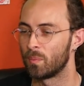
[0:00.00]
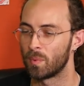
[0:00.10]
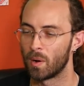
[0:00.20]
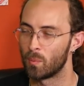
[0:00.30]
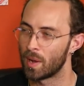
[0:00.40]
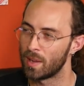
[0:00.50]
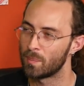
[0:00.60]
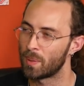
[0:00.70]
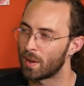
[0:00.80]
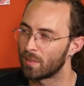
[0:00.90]
away
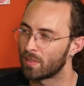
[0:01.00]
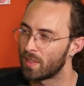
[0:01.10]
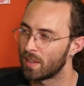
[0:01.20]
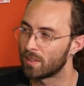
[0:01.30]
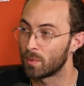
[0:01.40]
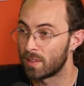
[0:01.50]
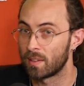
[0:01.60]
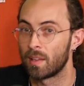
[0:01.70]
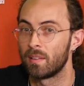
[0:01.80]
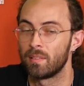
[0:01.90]
about things, which
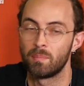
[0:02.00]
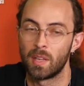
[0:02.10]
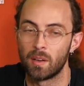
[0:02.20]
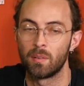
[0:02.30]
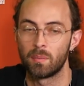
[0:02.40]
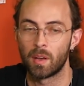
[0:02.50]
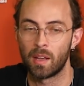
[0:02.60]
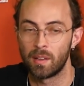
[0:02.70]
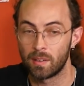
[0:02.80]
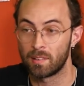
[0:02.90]
I, you know,
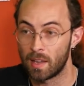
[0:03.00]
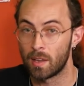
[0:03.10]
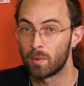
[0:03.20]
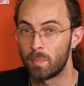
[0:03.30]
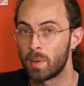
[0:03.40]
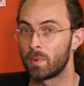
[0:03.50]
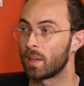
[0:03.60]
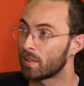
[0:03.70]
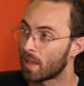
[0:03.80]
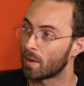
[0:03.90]
I understand when people
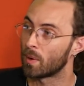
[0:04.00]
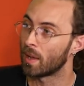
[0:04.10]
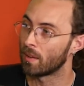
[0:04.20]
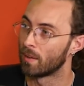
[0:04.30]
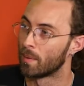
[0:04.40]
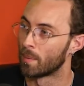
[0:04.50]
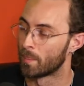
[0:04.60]
get that way. For sure,